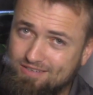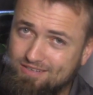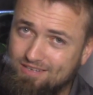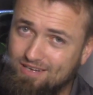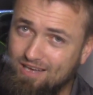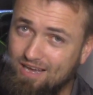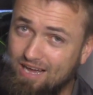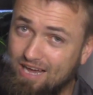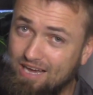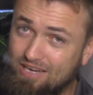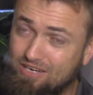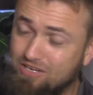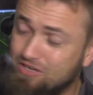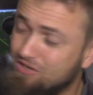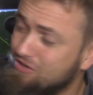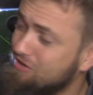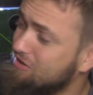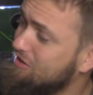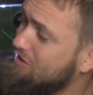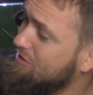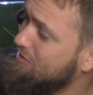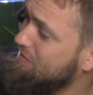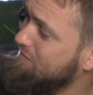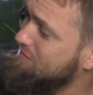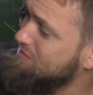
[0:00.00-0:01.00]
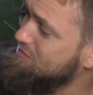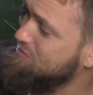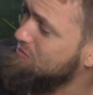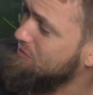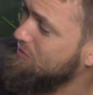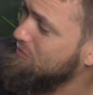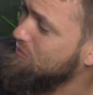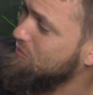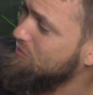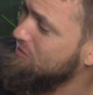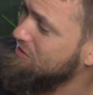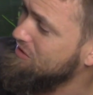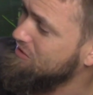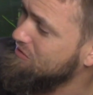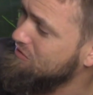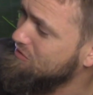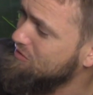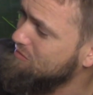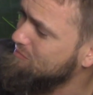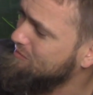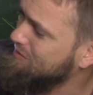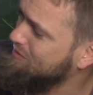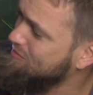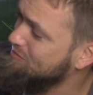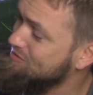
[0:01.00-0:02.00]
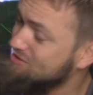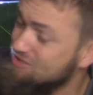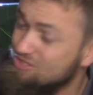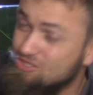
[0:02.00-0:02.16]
Now I don't know if it's recording or not because